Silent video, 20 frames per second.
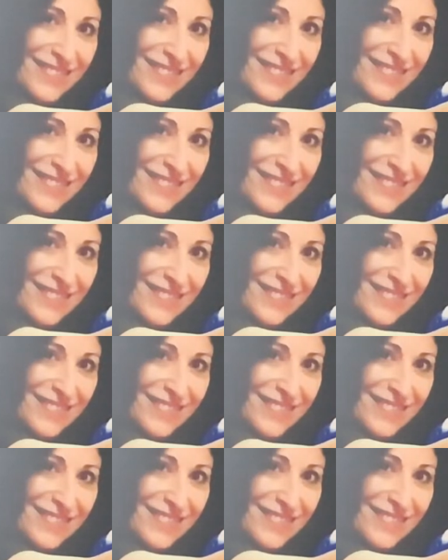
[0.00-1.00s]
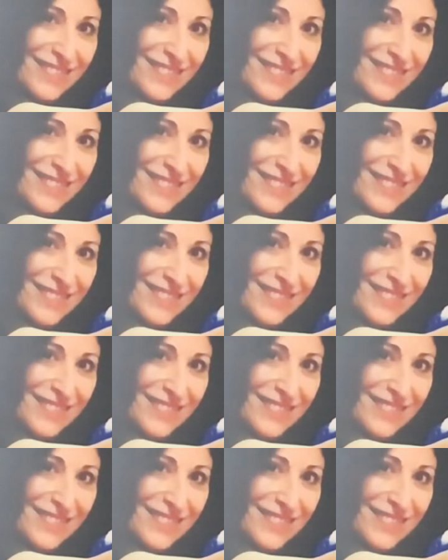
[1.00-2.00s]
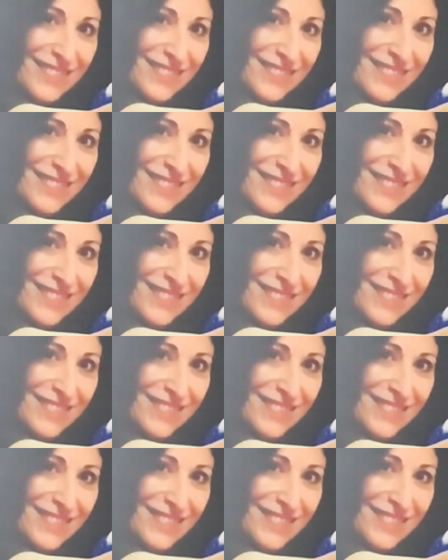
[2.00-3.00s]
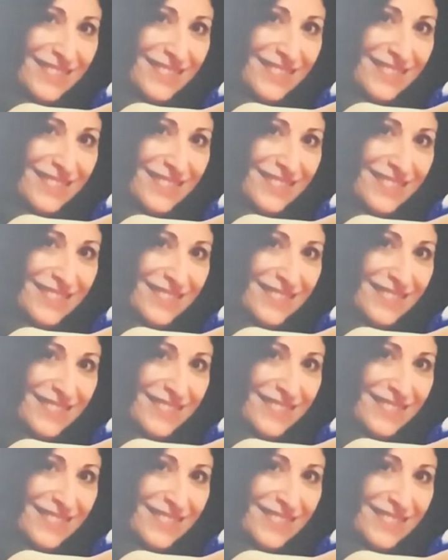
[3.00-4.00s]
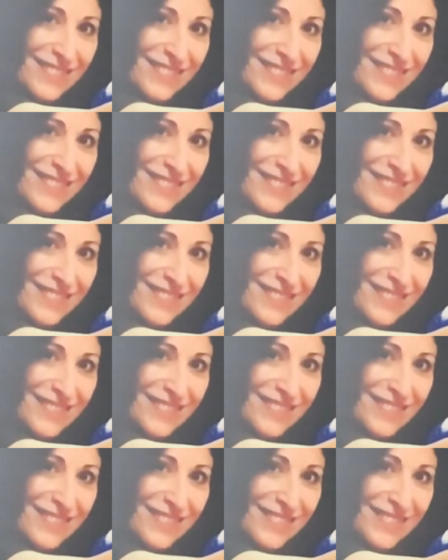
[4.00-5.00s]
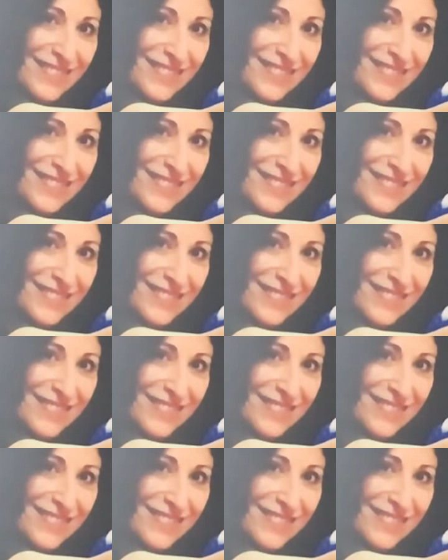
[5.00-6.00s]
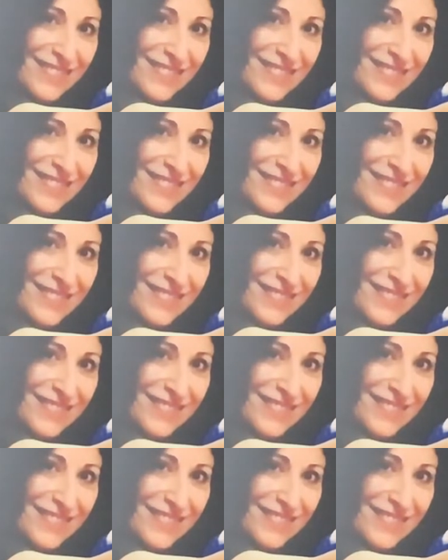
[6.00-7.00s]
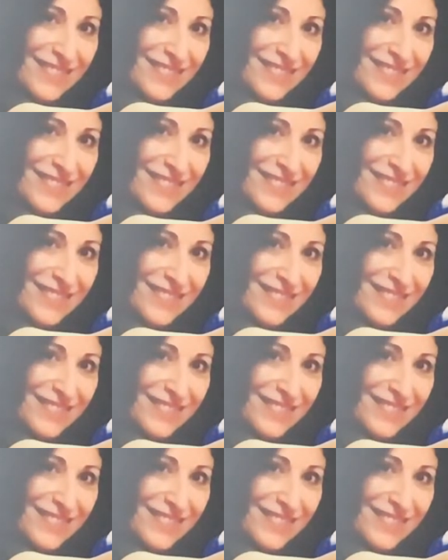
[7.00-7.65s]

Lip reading: This person isn't speaking.